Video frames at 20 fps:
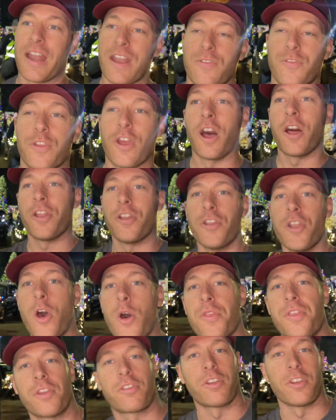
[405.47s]
If you all don't know
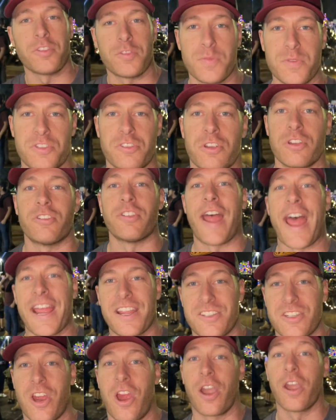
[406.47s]
what the Christmas tree
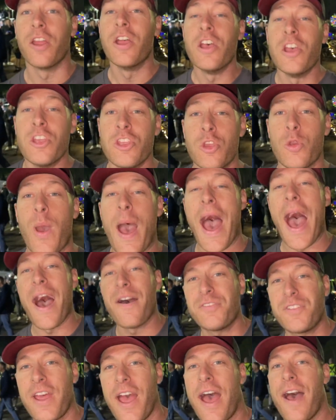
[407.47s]
drags are, you
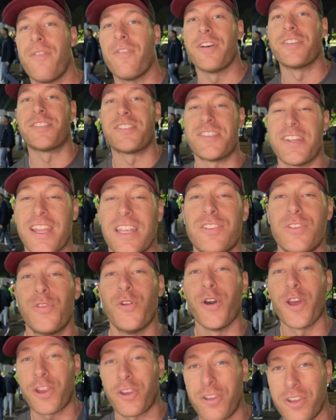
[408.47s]
have to have a six
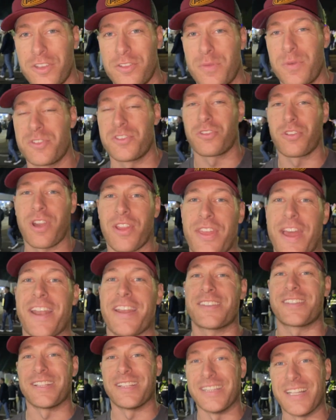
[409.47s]
foot Christmas tree that
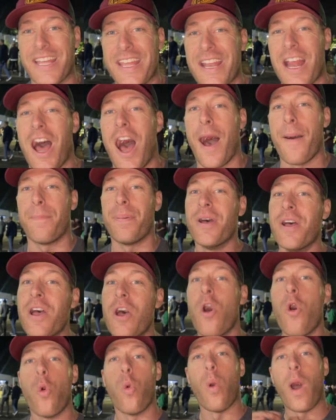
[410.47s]
is lit up
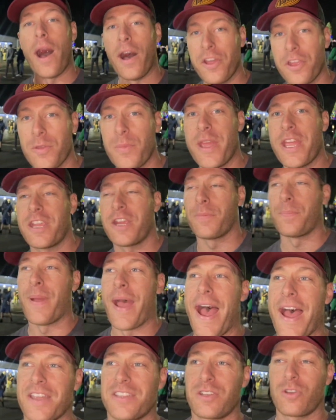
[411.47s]
while you make your
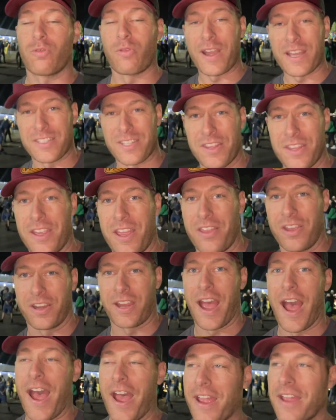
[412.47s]
pass racing the other
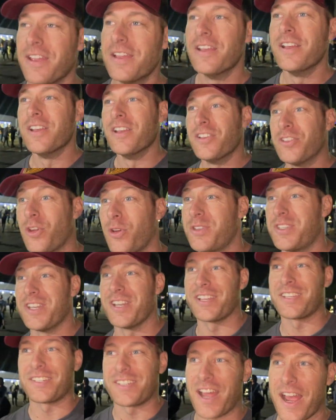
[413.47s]
guy. So it's an
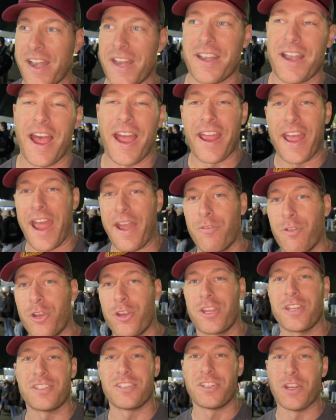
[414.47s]
exciting night. Everyone
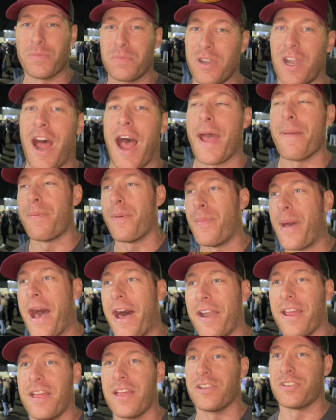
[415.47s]
gets super hype about
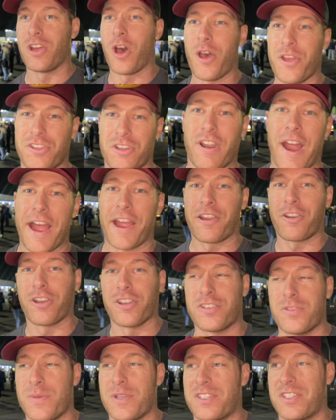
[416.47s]
it. It's always around Christmas